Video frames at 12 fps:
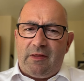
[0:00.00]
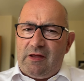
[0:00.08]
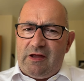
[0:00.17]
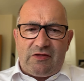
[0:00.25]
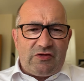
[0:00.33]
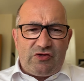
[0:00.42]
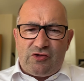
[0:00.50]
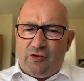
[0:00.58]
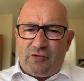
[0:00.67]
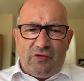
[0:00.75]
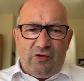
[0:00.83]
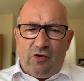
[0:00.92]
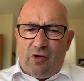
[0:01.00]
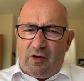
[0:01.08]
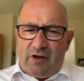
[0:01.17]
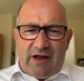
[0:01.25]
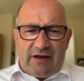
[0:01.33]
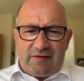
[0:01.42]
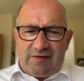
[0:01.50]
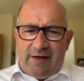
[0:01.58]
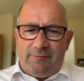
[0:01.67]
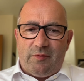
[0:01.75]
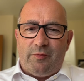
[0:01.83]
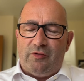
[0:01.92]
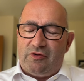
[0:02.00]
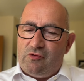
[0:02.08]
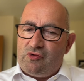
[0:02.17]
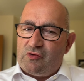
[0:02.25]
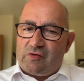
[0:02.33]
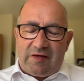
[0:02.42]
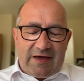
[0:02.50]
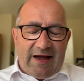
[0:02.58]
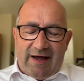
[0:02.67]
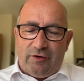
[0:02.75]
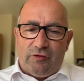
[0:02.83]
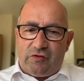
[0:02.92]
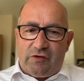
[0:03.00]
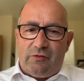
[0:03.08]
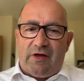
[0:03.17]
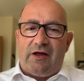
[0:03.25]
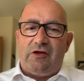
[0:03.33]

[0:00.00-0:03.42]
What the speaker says: It's just not acceptable. You just cannot do that.